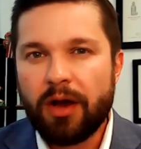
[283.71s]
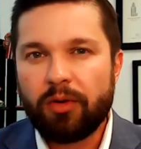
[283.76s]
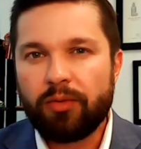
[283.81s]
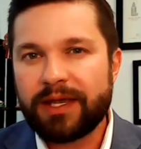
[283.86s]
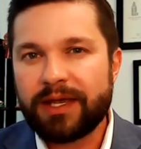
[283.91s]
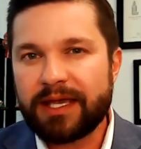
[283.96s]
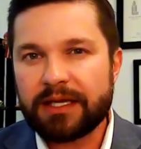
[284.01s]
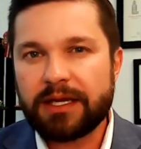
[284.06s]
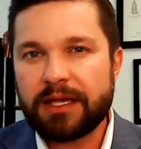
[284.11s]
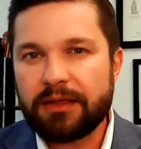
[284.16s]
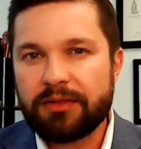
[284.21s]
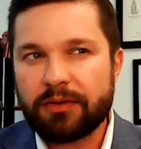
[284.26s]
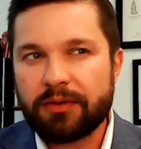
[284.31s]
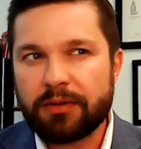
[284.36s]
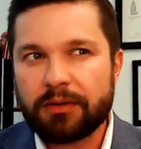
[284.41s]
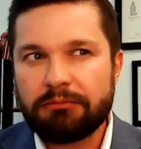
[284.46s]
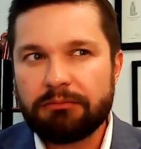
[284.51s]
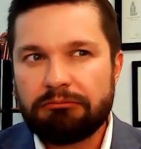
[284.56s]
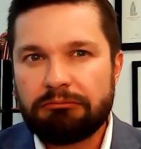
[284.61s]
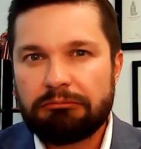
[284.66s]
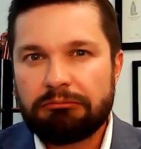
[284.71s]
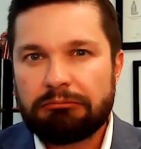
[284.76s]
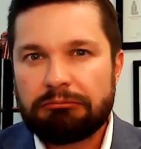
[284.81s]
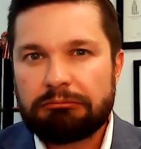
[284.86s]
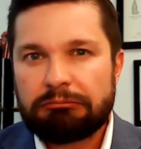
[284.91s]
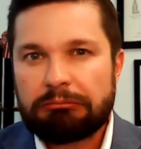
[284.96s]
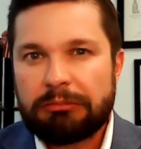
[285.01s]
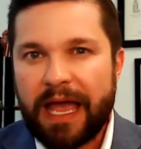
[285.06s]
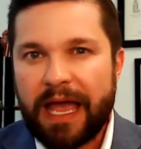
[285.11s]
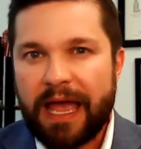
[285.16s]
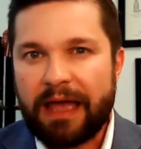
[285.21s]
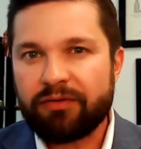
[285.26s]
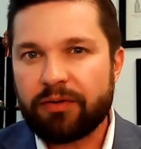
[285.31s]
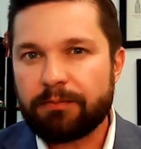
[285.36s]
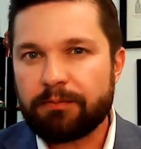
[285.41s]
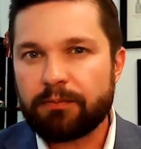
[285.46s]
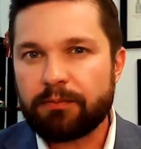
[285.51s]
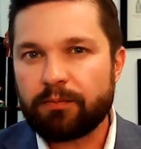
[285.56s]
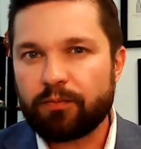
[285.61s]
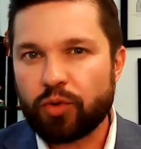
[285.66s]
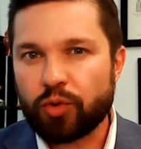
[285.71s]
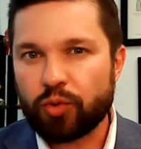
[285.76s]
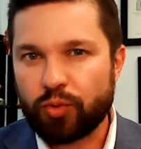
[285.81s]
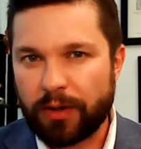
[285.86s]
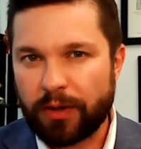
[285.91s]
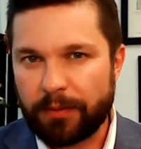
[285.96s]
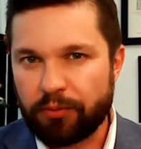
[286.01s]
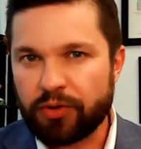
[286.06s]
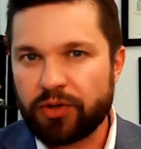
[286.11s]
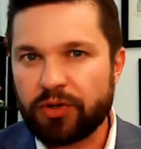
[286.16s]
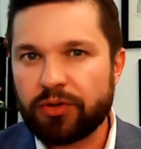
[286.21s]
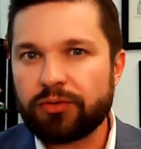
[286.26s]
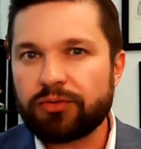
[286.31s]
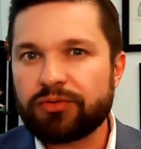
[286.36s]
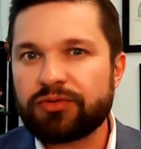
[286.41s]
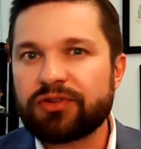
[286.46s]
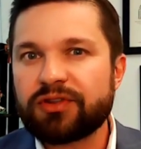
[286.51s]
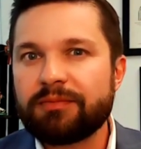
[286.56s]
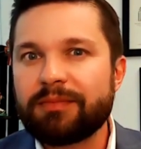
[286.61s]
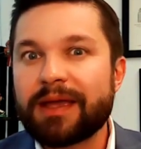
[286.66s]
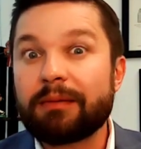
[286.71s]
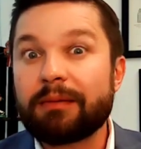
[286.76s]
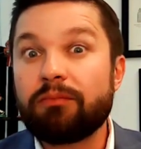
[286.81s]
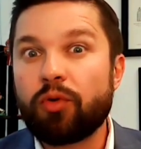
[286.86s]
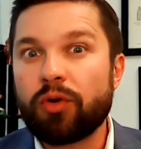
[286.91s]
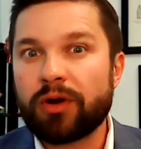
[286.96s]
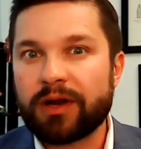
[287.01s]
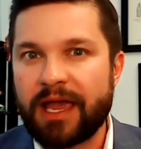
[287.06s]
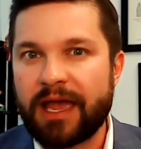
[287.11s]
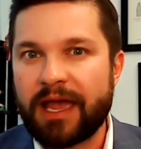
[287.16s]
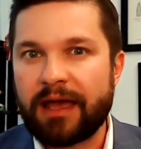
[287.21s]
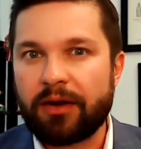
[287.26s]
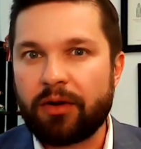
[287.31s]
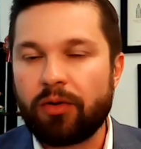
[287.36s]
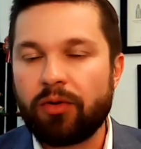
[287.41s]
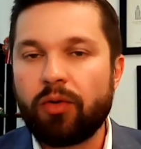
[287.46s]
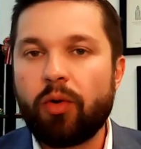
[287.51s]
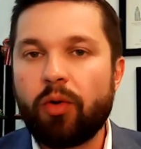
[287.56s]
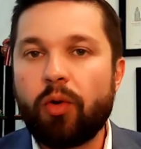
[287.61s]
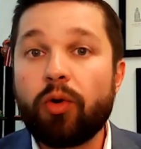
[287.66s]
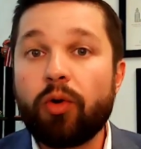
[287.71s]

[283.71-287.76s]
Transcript: We could either have it reproduce to make more cattle,